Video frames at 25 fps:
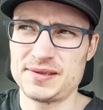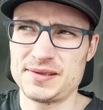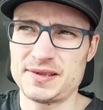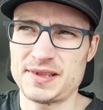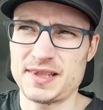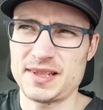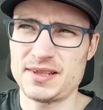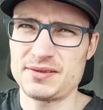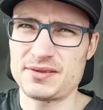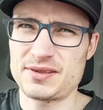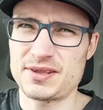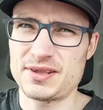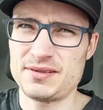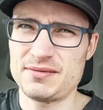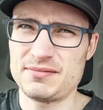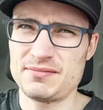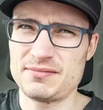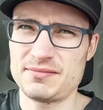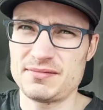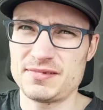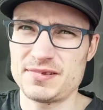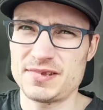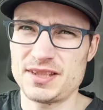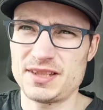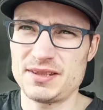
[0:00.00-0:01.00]
Hilton,
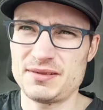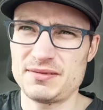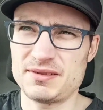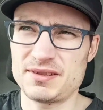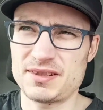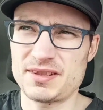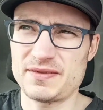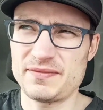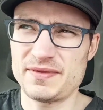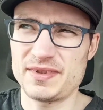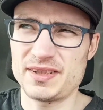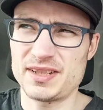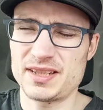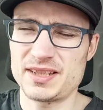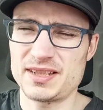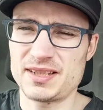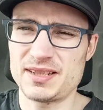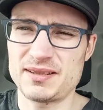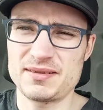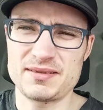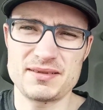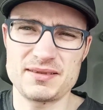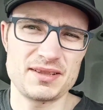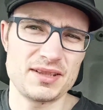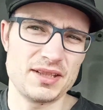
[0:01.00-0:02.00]
is it? Something like
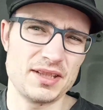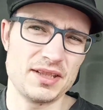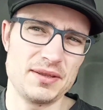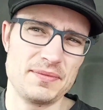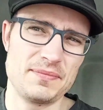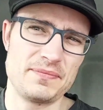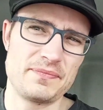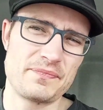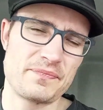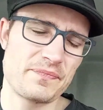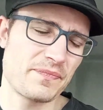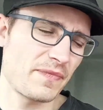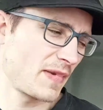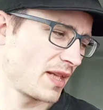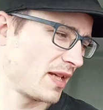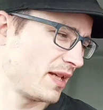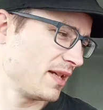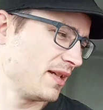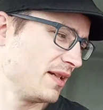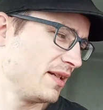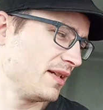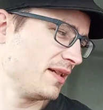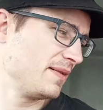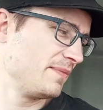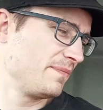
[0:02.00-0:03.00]
that? I don't
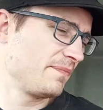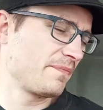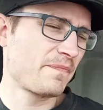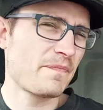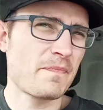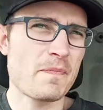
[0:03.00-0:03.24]
know.